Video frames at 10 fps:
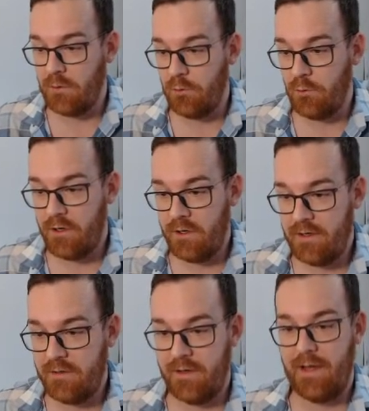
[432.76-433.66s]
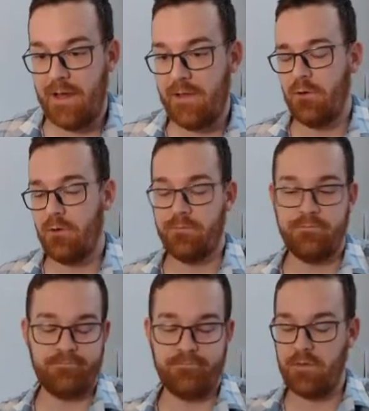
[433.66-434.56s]
rewarded, and you know
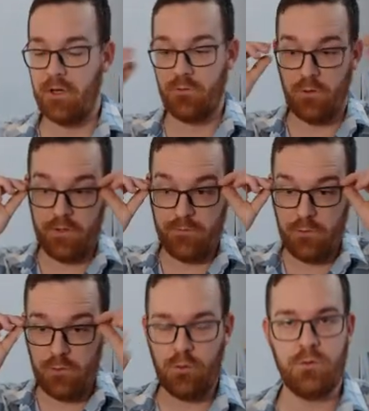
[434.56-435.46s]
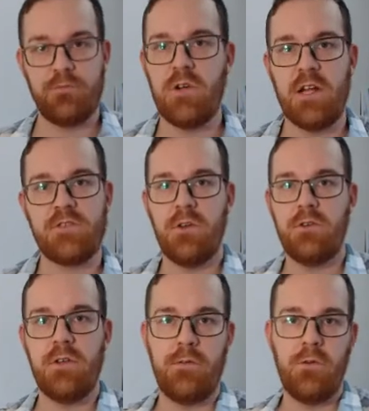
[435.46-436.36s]
down the road, if you transfer it
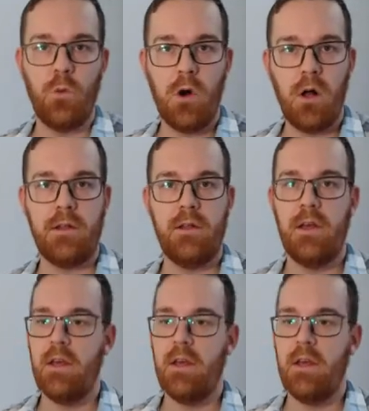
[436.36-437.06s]
to a different wallet,